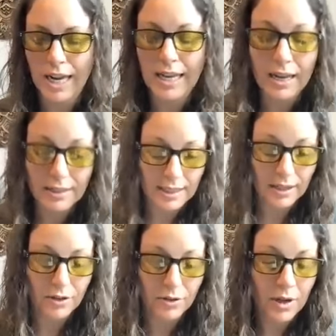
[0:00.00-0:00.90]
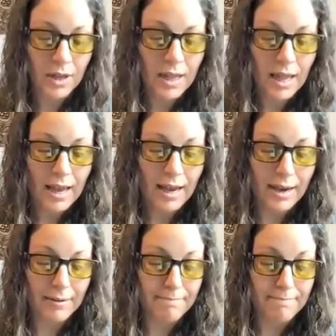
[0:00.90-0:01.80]
And I can't tell you
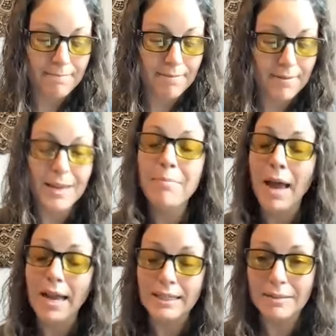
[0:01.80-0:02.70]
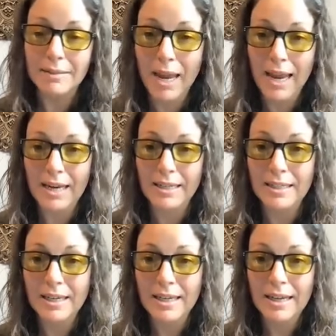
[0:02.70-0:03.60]
um, the impact it
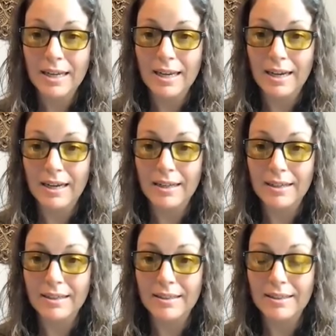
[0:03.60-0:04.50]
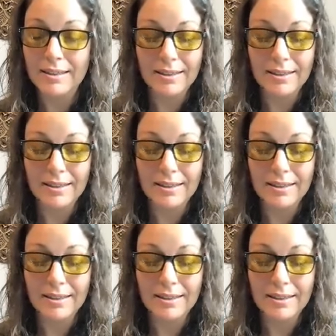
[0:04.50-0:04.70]
made uh,